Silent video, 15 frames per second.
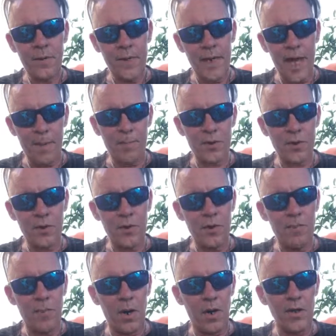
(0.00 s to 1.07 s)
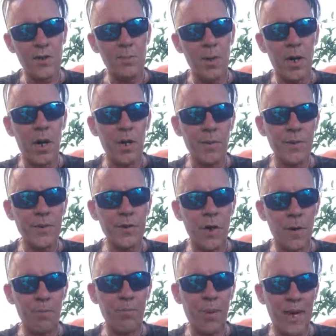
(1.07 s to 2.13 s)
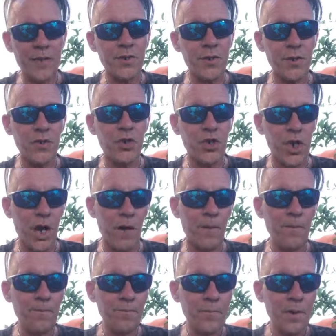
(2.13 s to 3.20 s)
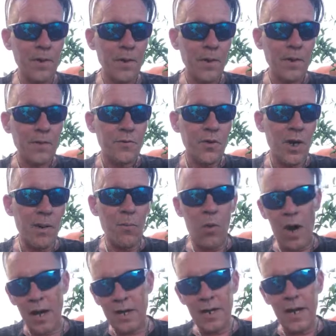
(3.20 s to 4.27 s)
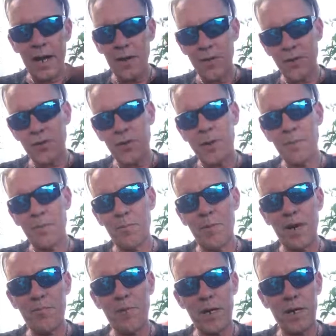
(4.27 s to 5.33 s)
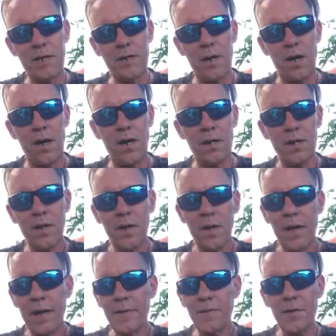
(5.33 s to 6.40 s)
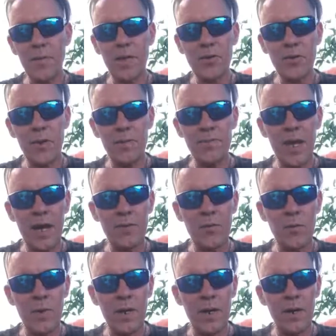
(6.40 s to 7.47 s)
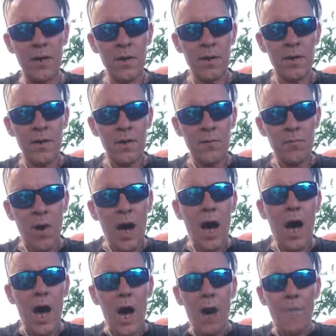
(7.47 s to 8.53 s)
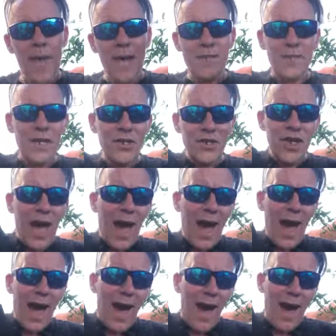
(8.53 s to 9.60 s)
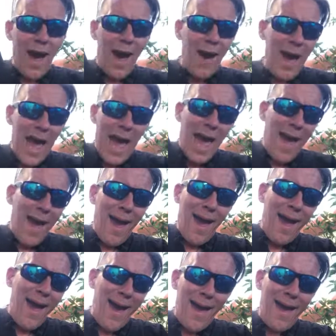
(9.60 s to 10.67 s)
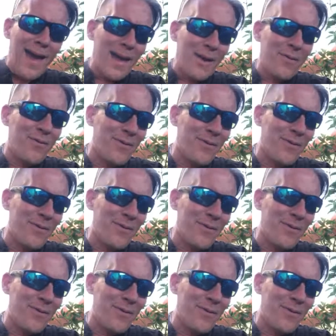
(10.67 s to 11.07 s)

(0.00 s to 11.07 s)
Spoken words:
episode in Marta's blog was called Best in Show. So I'm walking down the street with my fucking dog, and somebody screams out the window, "Whoa, Best in Show! Hey!"